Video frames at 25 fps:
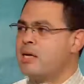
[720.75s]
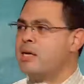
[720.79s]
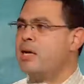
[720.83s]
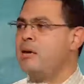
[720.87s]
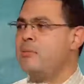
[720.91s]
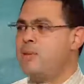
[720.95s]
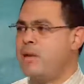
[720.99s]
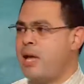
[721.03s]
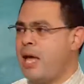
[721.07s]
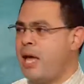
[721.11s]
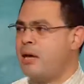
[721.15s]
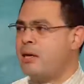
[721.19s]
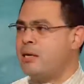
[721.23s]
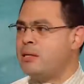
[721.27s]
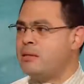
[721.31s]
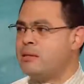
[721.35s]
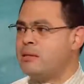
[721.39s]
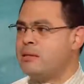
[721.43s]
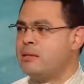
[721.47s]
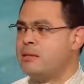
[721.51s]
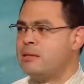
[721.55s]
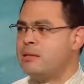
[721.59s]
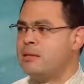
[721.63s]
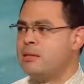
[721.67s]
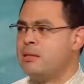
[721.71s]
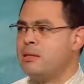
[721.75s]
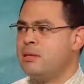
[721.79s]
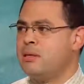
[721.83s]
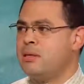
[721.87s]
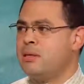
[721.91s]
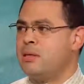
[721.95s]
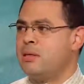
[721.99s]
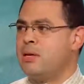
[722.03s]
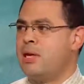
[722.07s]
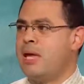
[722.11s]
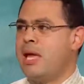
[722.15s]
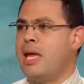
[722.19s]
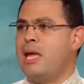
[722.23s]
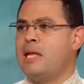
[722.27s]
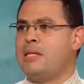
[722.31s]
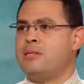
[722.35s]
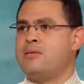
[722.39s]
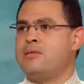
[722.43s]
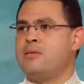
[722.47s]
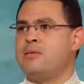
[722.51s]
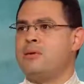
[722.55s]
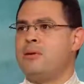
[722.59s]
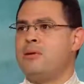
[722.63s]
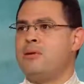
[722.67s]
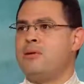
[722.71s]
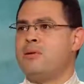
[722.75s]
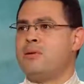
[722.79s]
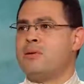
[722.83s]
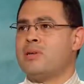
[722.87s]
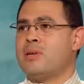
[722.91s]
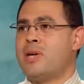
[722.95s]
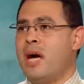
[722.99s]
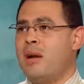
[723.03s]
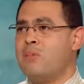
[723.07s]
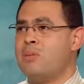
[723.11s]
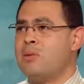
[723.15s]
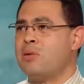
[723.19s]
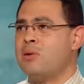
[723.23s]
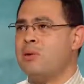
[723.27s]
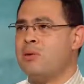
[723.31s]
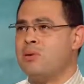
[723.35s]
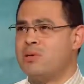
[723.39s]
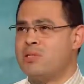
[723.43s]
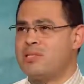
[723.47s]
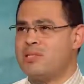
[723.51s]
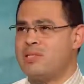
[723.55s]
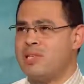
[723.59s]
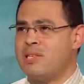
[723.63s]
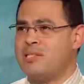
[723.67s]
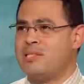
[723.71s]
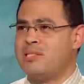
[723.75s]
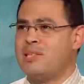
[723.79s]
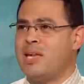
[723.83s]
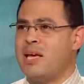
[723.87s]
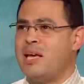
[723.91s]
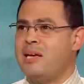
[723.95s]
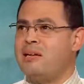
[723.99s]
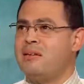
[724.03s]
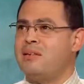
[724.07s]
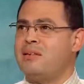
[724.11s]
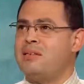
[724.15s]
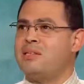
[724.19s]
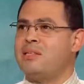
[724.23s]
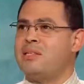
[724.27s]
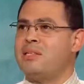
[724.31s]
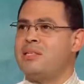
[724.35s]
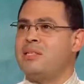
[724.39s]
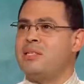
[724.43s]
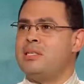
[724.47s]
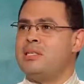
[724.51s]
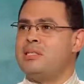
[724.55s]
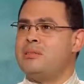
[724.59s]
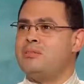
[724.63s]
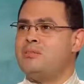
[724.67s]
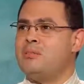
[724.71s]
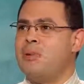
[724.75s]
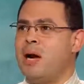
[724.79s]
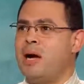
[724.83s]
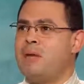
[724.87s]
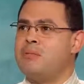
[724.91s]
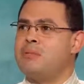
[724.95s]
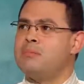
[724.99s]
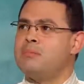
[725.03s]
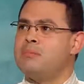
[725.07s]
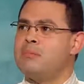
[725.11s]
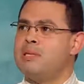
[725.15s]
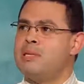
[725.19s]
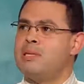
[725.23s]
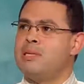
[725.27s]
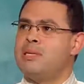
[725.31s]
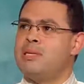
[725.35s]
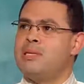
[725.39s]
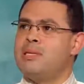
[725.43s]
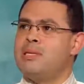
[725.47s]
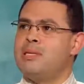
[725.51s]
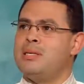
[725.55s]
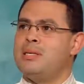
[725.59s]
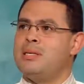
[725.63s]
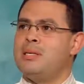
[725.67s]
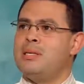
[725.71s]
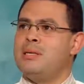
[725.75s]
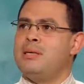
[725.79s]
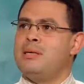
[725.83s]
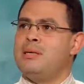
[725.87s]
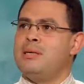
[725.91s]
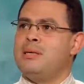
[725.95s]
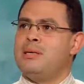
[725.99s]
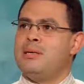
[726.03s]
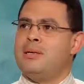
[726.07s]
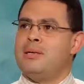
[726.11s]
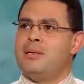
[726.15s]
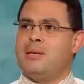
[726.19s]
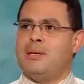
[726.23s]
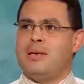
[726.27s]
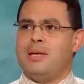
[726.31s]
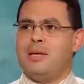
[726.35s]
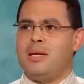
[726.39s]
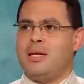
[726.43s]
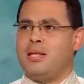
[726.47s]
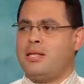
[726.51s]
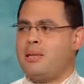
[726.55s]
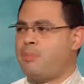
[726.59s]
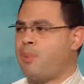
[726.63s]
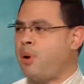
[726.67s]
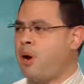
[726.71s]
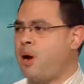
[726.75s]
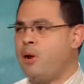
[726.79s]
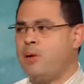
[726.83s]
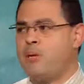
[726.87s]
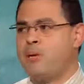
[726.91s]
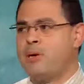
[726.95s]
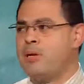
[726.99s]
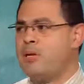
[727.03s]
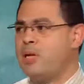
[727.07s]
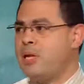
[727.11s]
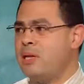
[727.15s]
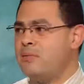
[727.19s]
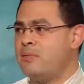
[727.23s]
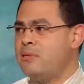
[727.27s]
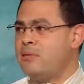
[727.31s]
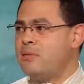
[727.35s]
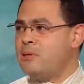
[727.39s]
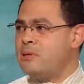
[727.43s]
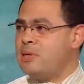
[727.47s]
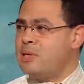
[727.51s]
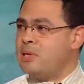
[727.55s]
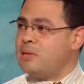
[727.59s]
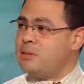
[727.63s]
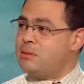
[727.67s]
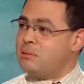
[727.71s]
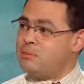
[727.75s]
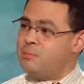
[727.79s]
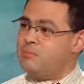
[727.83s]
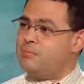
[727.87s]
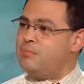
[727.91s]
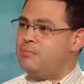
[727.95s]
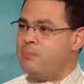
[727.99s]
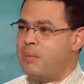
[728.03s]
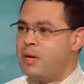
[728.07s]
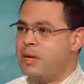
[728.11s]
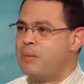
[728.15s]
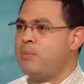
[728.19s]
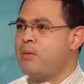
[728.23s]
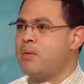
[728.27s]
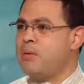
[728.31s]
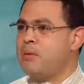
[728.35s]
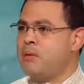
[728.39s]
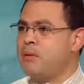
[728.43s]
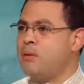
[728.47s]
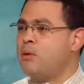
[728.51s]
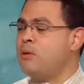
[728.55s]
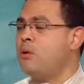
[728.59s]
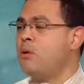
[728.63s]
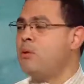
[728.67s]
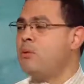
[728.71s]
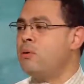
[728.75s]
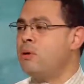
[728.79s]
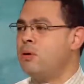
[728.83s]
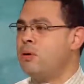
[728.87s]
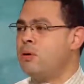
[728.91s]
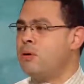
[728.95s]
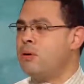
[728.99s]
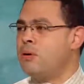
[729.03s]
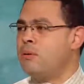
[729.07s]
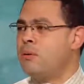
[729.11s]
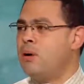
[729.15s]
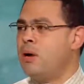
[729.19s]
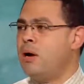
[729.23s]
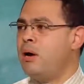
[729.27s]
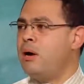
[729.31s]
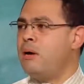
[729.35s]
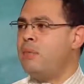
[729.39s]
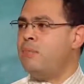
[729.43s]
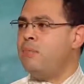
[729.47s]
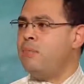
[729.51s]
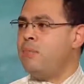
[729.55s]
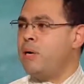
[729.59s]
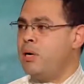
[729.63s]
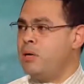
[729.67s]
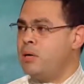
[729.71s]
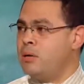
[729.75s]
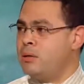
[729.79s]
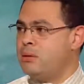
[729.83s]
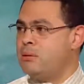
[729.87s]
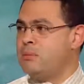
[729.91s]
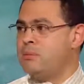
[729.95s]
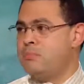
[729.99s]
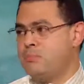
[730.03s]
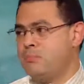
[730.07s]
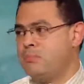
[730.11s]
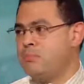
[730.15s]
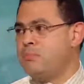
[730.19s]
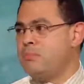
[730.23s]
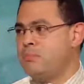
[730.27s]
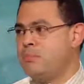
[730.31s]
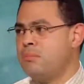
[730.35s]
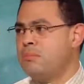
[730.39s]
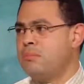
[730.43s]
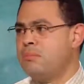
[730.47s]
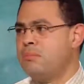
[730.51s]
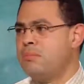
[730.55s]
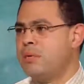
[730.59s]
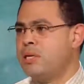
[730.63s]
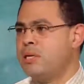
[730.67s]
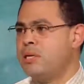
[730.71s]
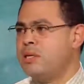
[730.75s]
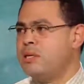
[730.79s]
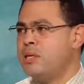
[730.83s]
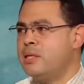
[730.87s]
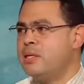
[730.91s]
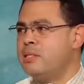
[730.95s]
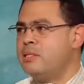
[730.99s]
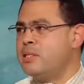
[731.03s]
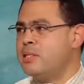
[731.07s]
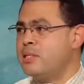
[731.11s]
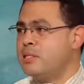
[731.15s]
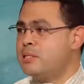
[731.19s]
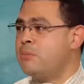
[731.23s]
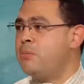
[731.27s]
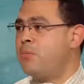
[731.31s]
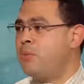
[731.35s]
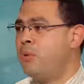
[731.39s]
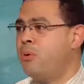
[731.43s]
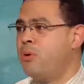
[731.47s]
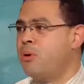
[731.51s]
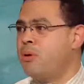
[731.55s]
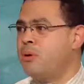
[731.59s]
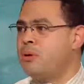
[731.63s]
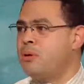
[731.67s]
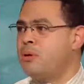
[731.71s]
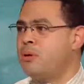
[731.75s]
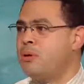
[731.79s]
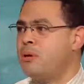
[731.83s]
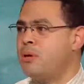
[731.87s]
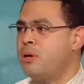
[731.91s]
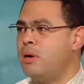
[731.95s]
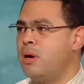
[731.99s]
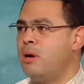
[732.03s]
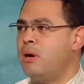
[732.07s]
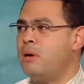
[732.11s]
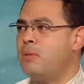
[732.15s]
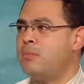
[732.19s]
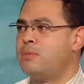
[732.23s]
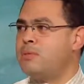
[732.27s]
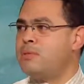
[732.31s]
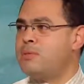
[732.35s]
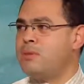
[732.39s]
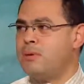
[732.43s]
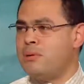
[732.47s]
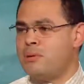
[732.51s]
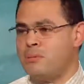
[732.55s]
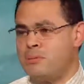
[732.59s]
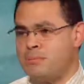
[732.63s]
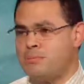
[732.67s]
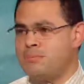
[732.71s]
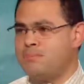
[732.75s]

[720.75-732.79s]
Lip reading: coming at us. And so Common Core state standards is probably, at the priority level, it's maybe a little lower, but it's important. So